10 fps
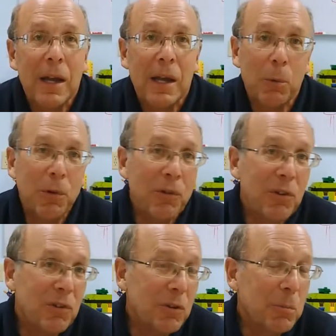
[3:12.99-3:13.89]
It
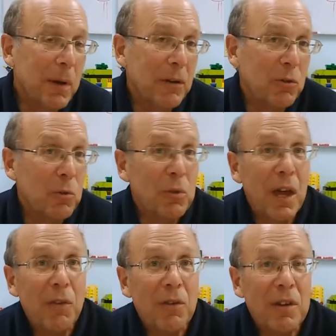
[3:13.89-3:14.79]
wasn't until about
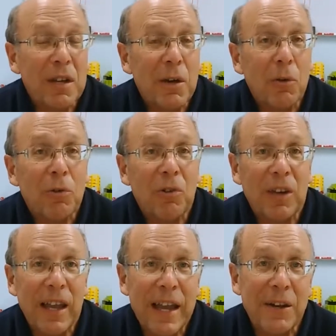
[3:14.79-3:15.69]
2,000 years
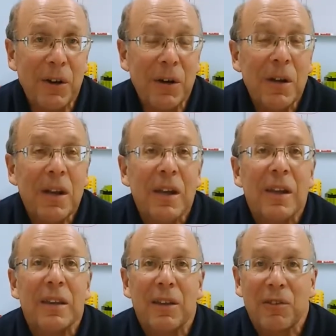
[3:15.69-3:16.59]
later
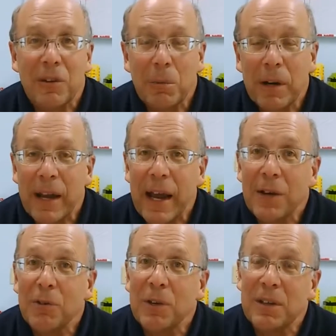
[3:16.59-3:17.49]
that someone
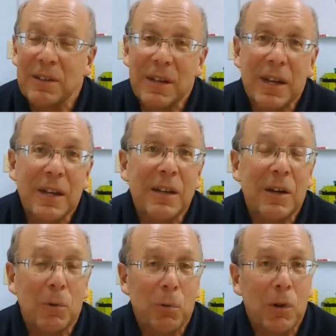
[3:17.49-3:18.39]
actually did
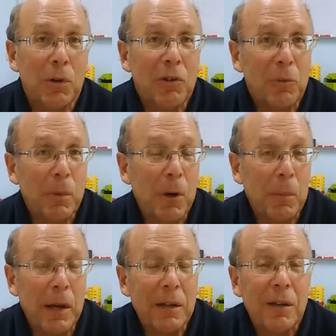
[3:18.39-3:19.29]
a real
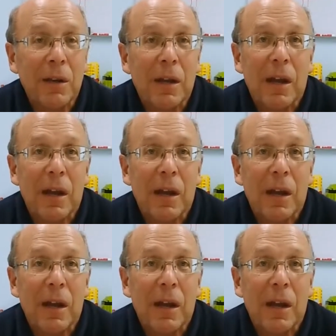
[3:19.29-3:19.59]
experiment,